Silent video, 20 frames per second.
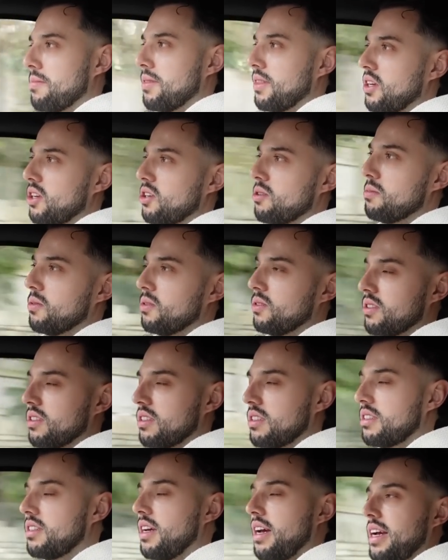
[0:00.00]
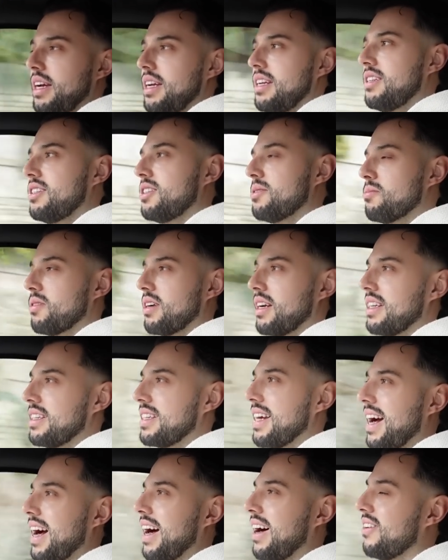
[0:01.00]
newborn stage to bring it
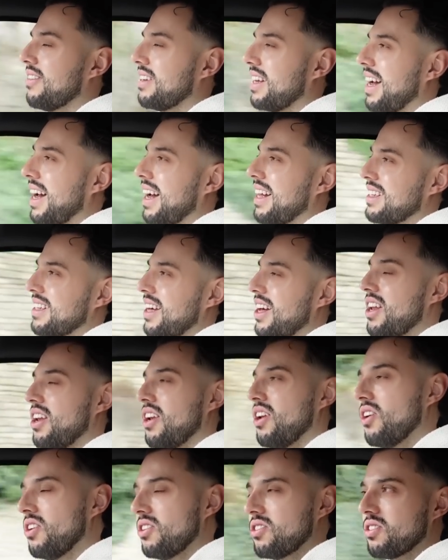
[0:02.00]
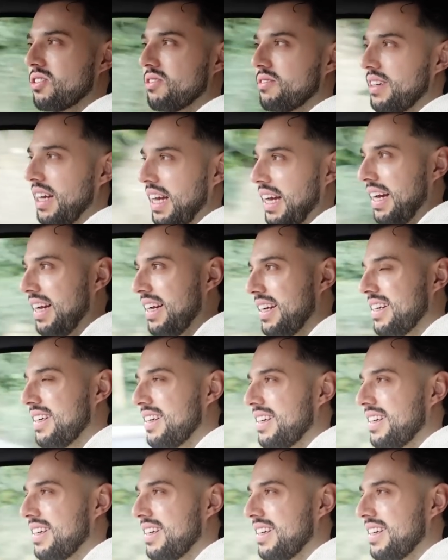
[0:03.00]
down, and a lot of it